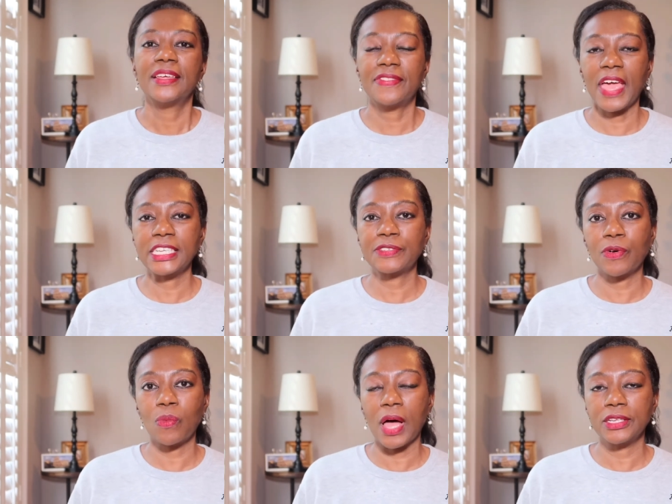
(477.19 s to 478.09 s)
Thanks
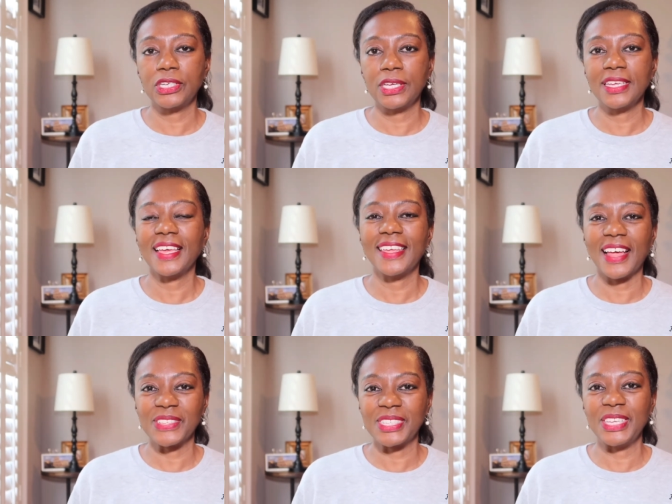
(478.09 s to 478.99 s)
for watching and
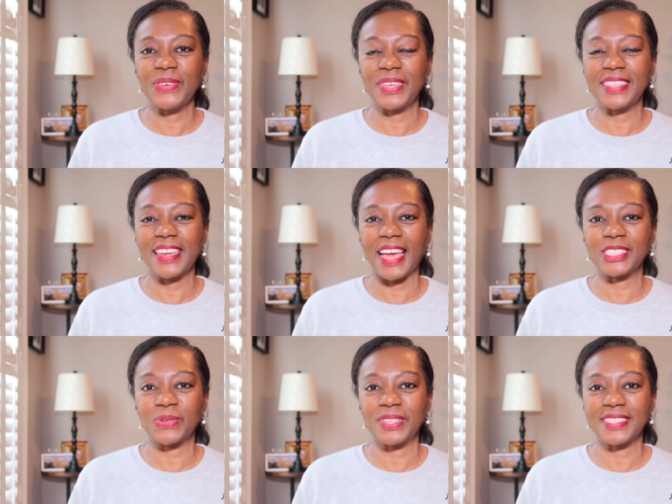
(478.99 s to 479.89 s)
I'll see you in the
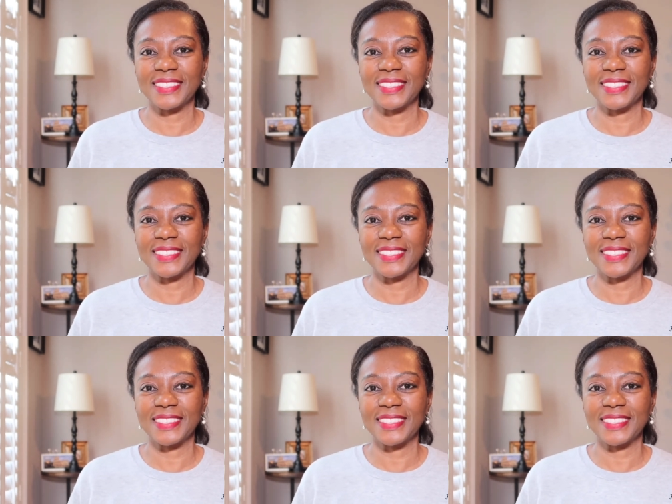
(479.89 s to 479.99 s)
next one.